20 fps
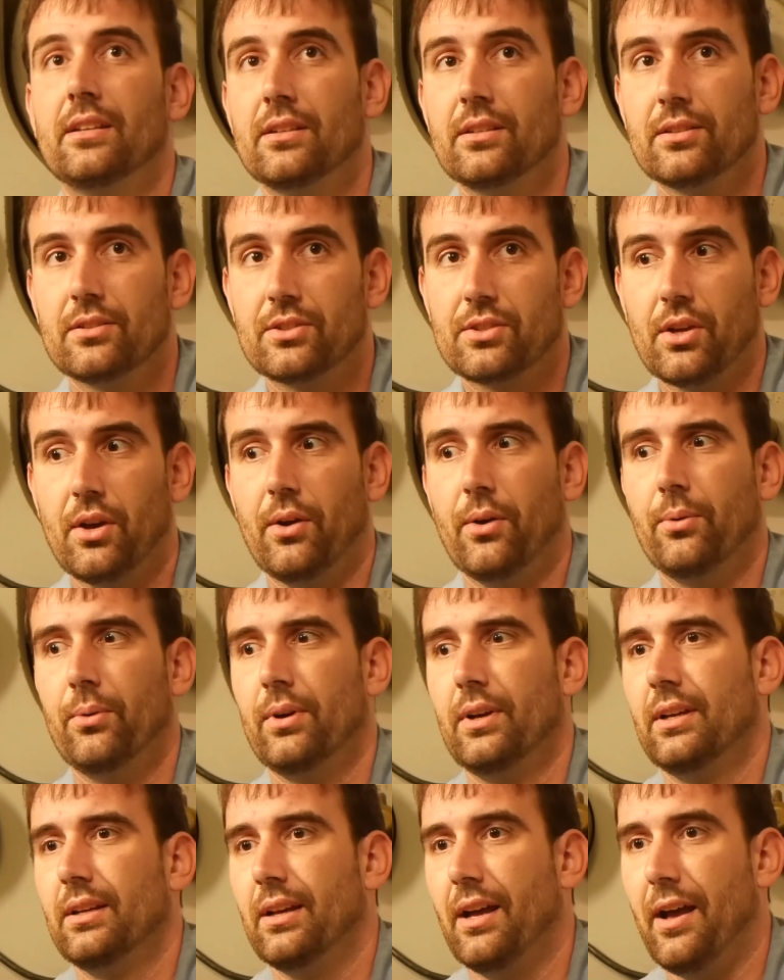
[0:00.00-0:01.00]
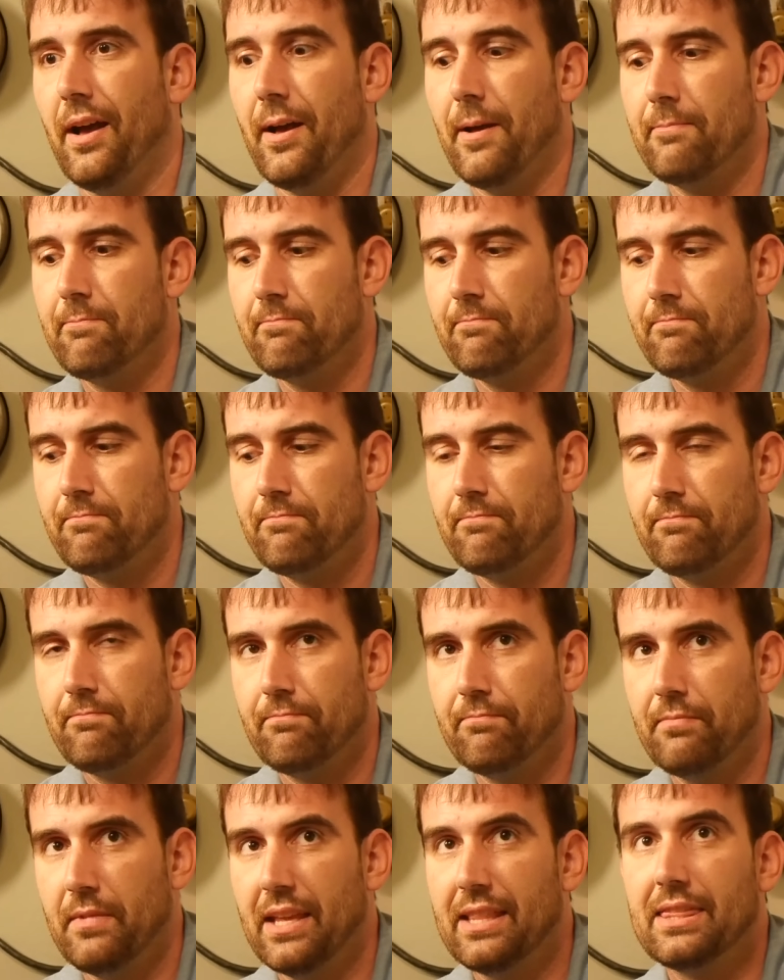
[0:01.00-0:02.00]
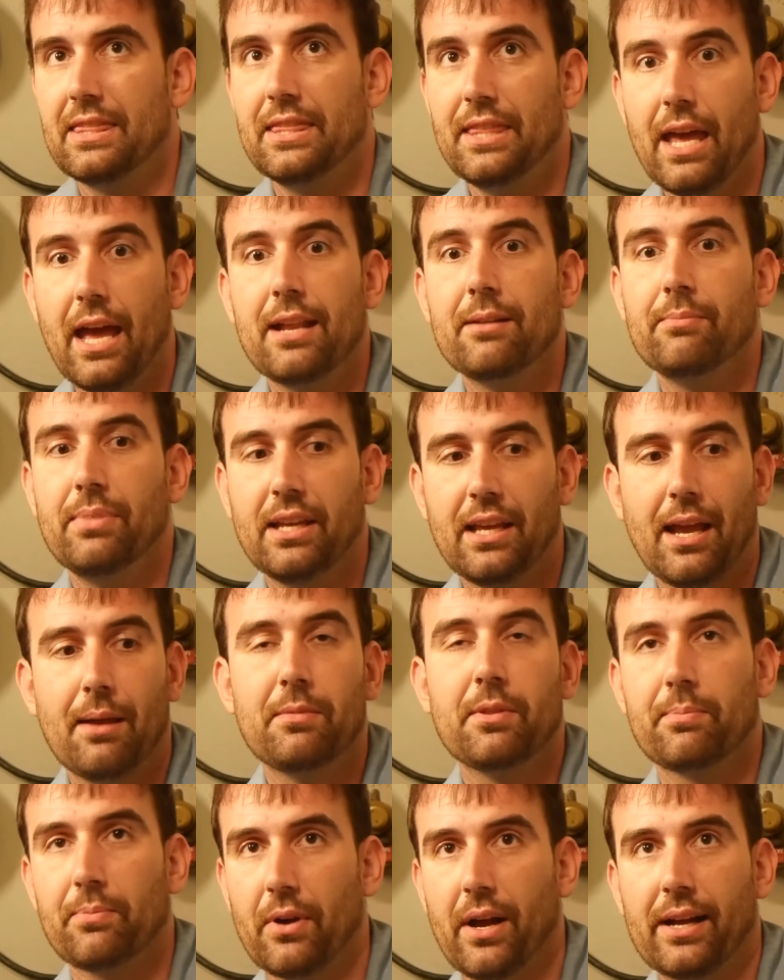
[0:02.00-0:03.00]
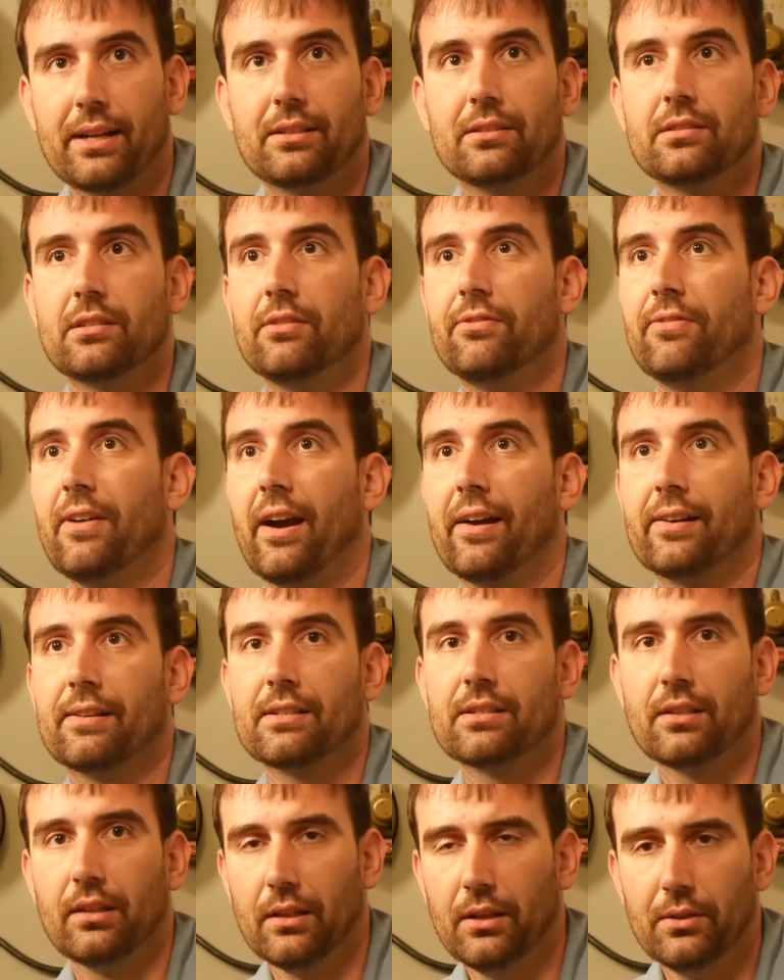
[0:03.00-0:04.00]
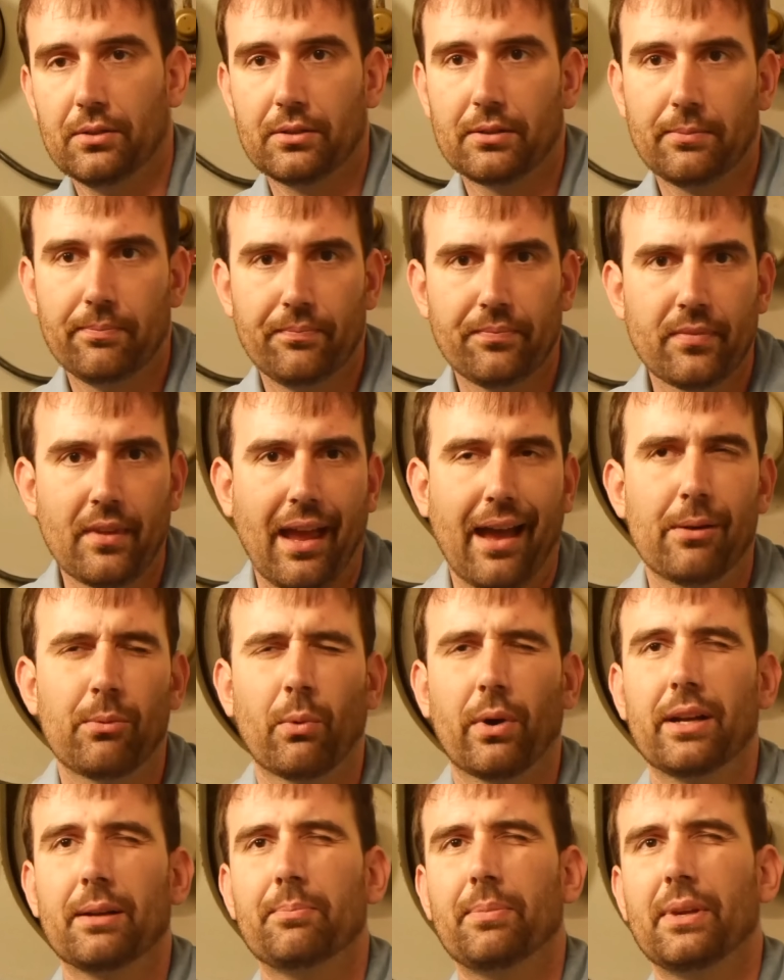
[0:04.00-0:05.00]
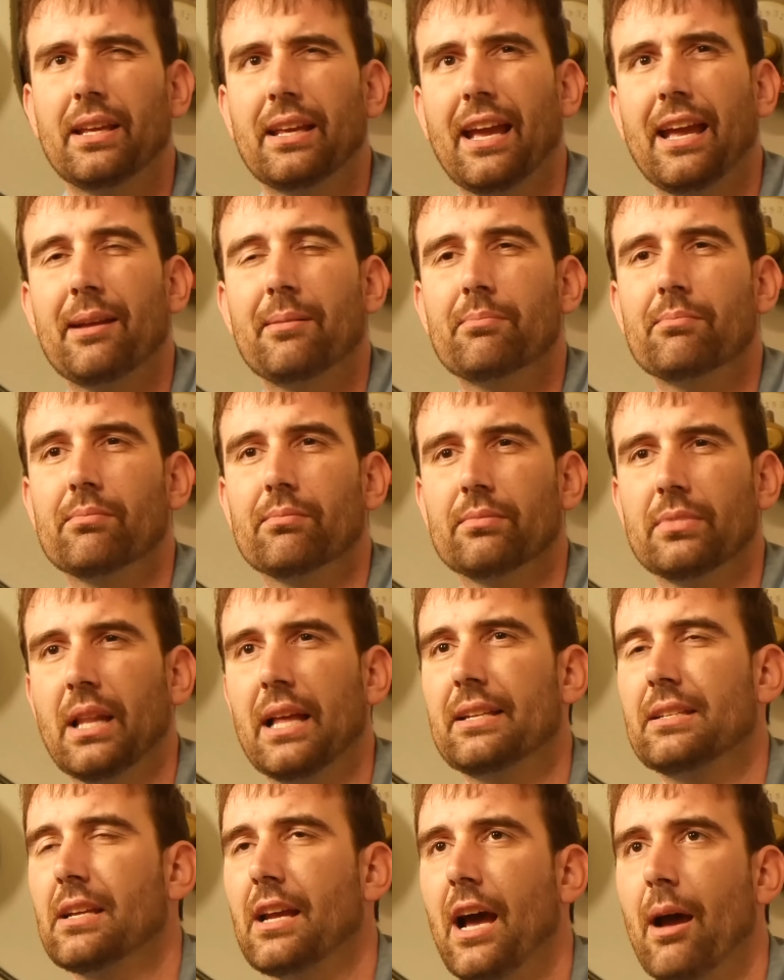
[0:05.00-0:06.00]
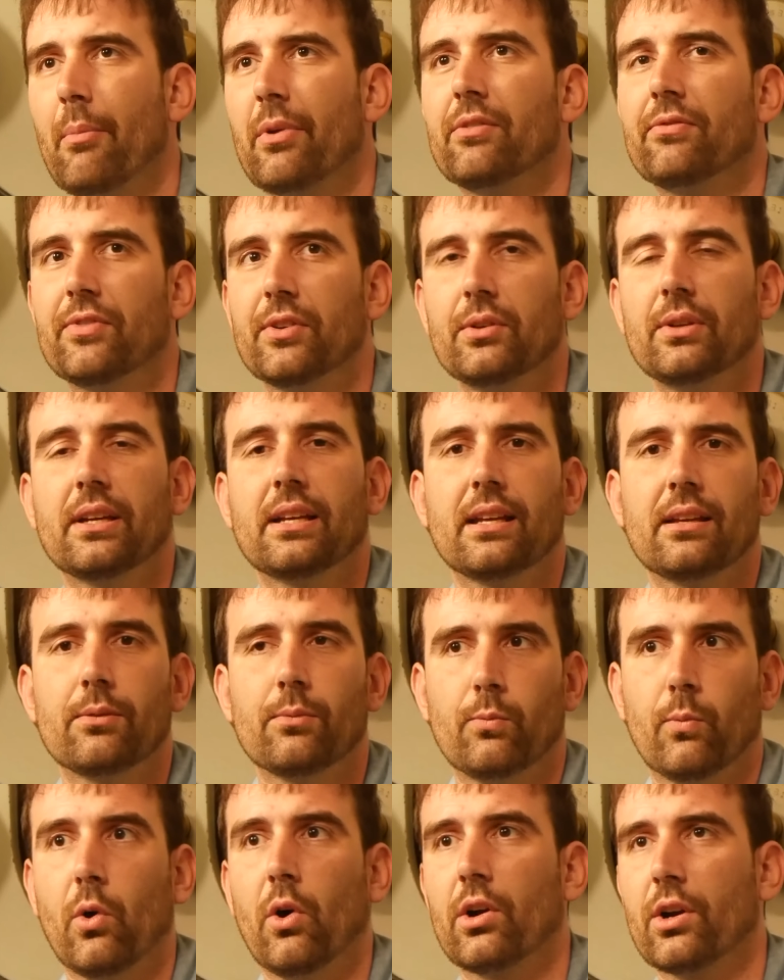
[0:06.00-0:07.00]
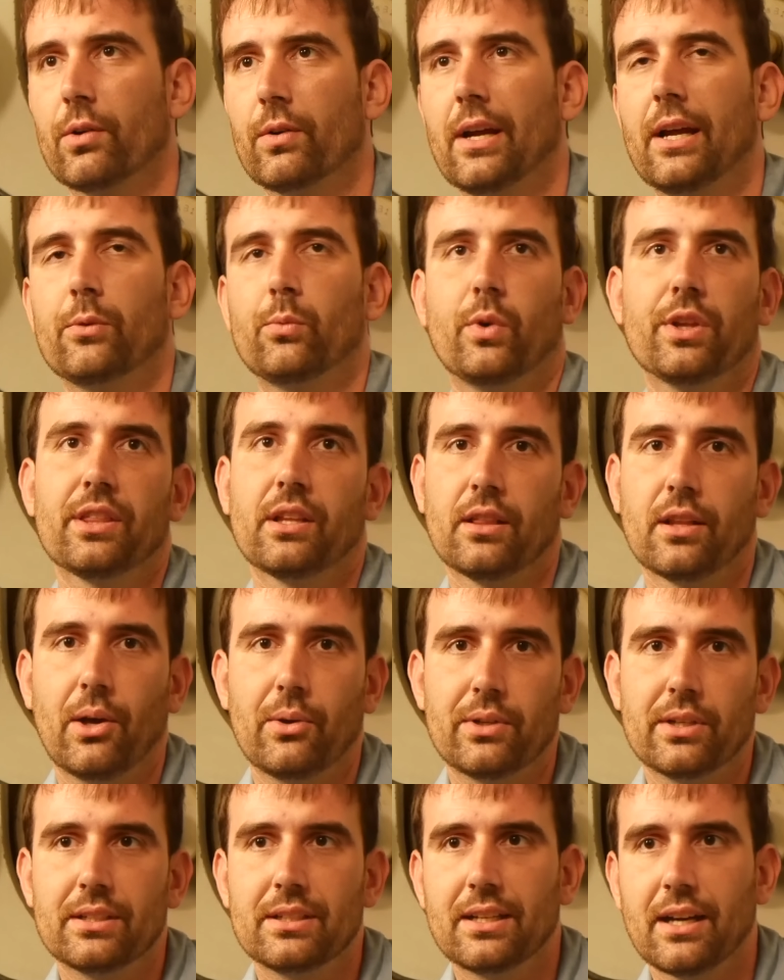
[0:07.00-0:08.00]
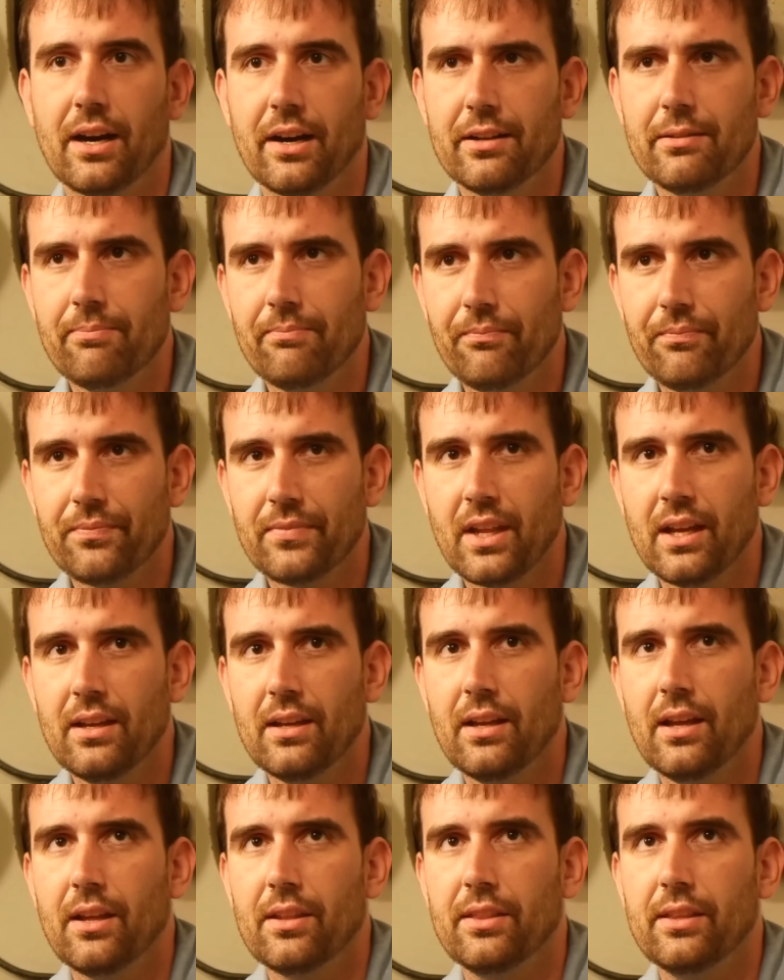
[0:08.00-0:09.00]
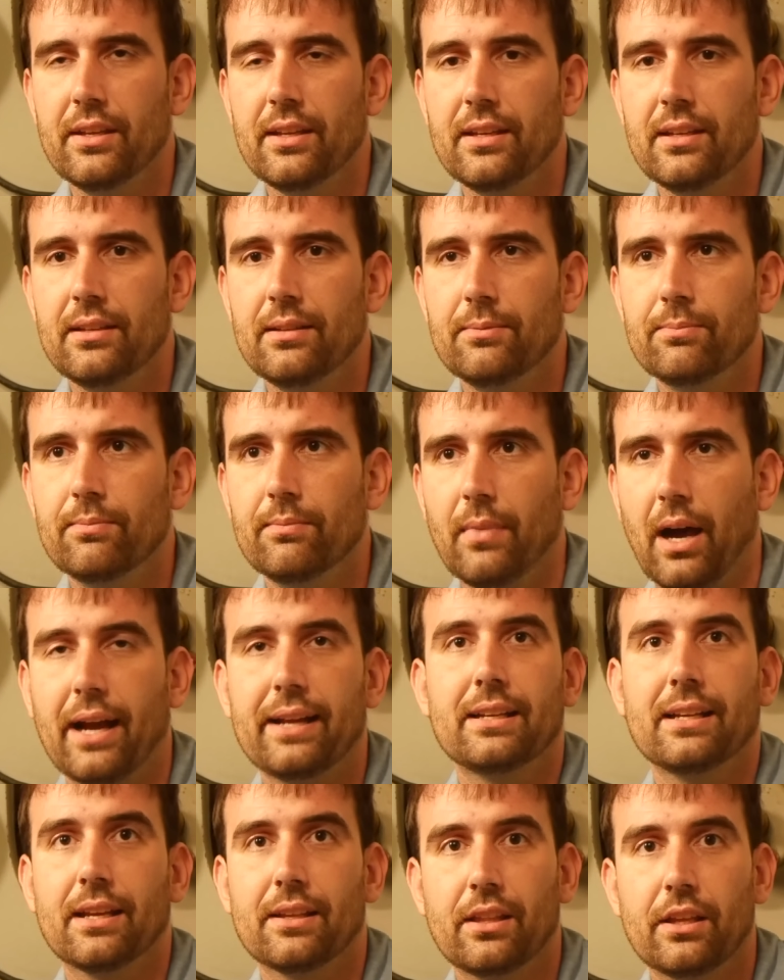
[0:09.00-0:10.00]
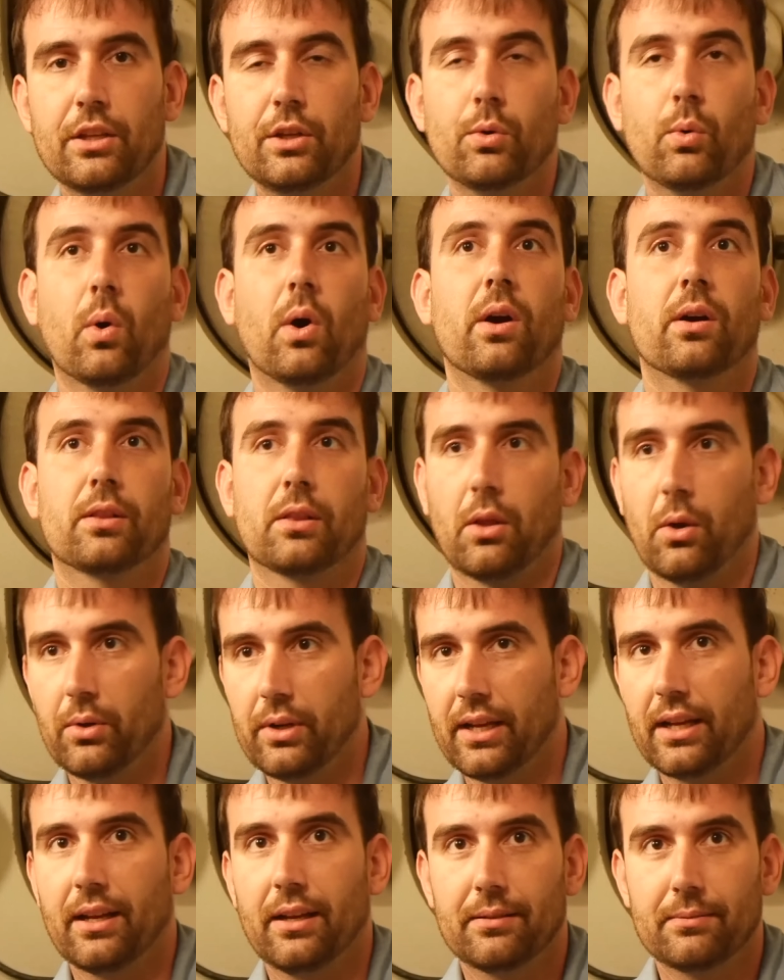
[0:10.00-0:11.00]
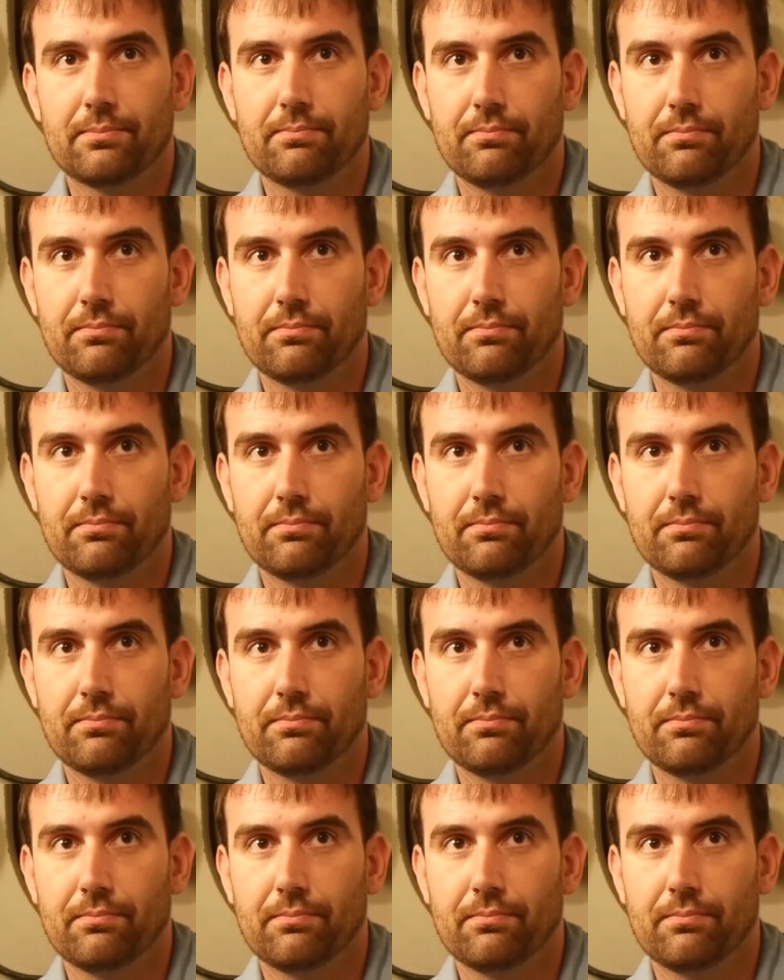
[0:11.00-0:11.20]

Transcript: So uh, it then became the practice to fire a salute. And when it became less common for you to walk around with a loaded gun, the idea that you are loading a